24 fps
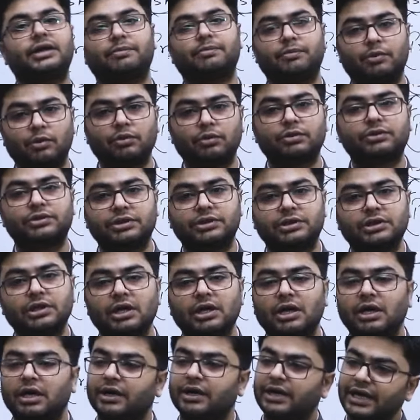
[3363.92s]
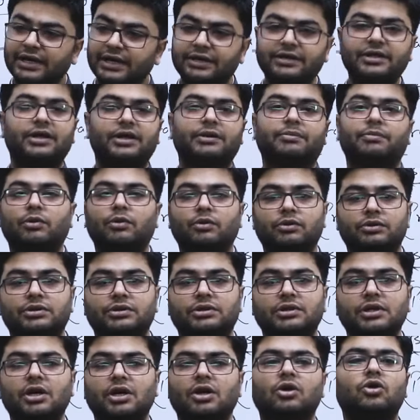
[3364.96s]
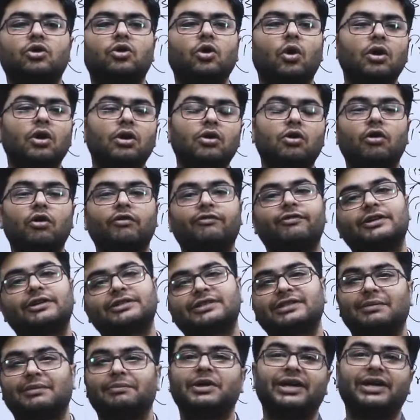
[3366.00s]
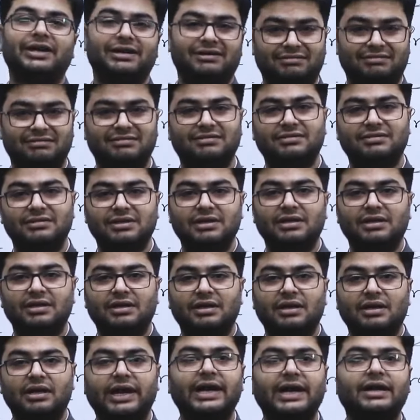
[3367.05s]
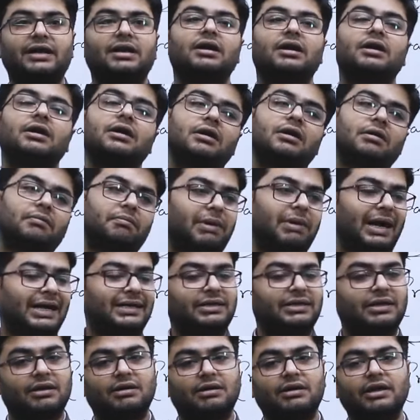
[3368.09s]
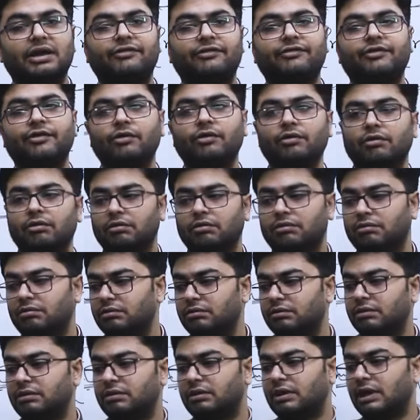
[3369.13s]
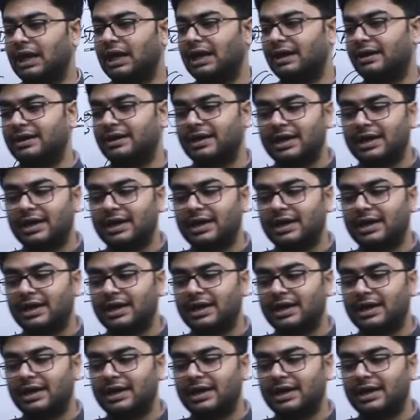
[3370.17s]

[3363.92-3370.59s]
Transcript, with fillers: the reports, read the reports. Don't go for summary, right? But if you are